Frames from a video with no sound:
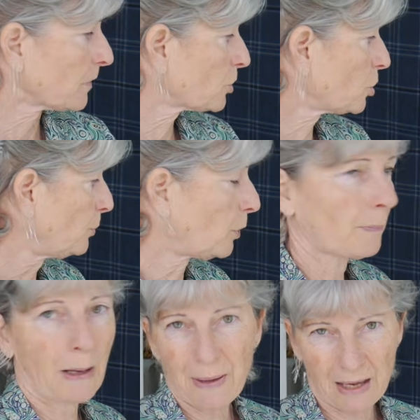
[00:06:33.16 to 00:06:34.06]
to put
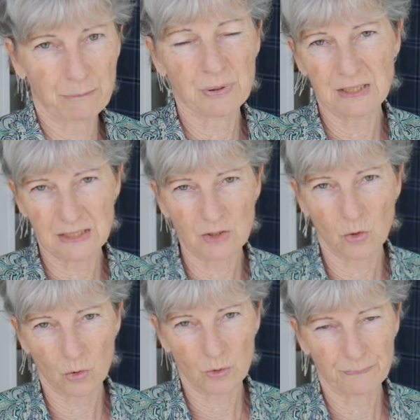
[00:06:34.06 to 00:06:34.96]
my pattern pieces
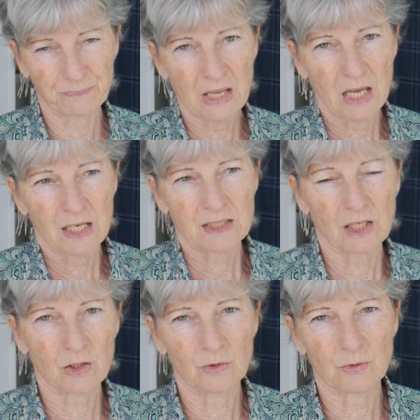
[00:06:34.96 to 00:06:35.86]
on.
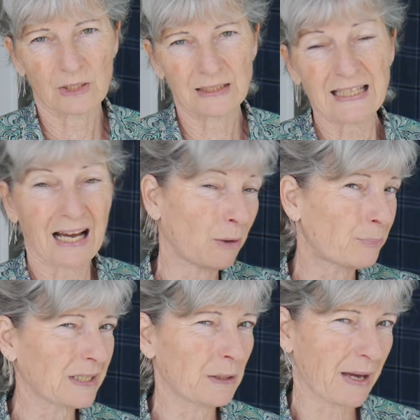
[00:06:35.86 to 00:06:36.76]
So yeah, I'll
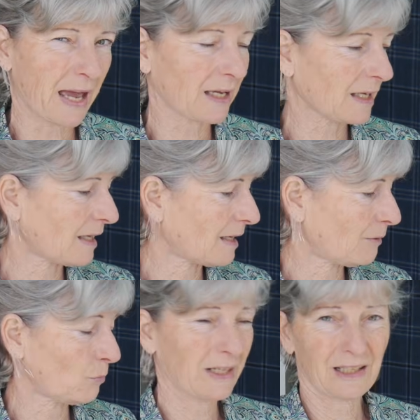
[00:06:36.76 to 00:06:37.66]
bring you back
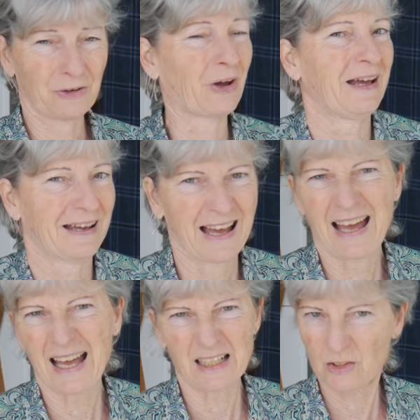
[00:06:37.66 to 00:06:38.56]
when I've
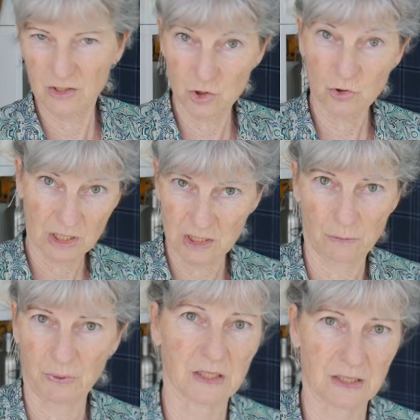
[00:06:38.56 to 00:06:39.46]
hacked this dress to
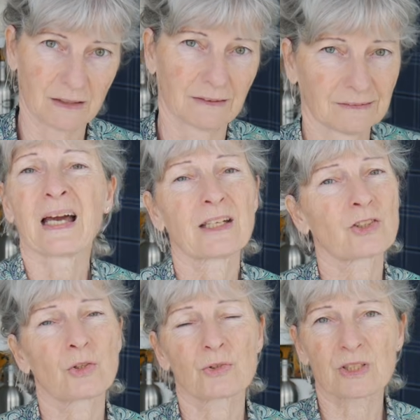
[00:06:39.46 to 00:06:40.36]
bits. And I
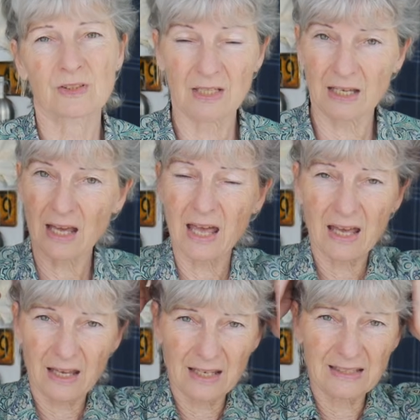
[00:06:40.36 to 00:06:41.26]
should also say,
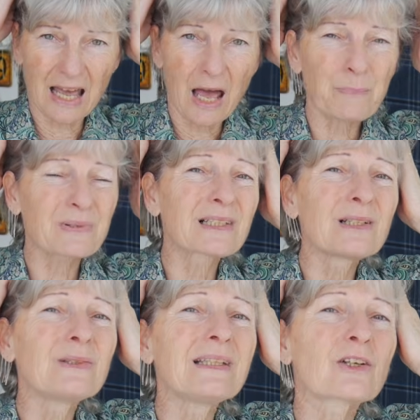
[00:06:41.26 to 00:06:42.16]
hair is
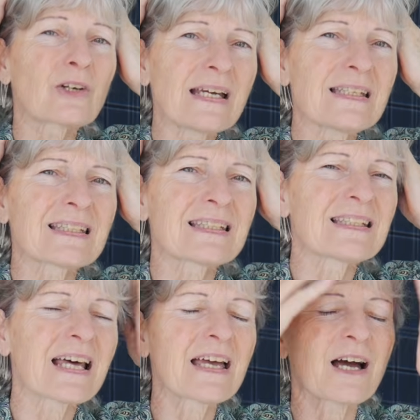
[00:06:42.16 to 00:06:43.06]
absolutely crazy
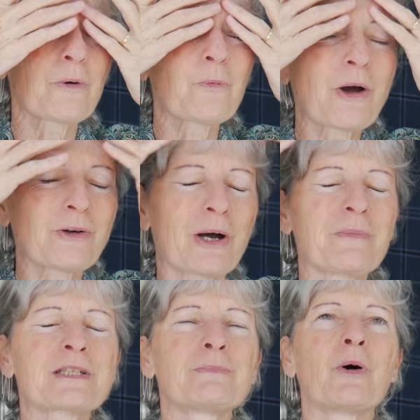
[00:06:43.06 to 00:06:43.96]
today. I woke up
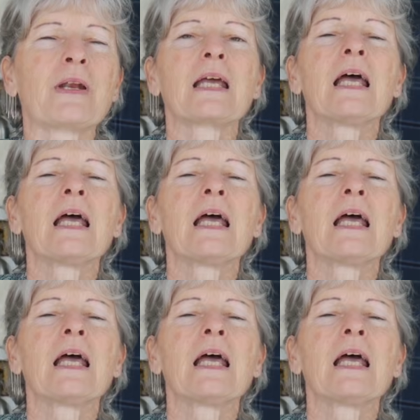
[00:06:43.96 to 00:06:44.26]
this morning,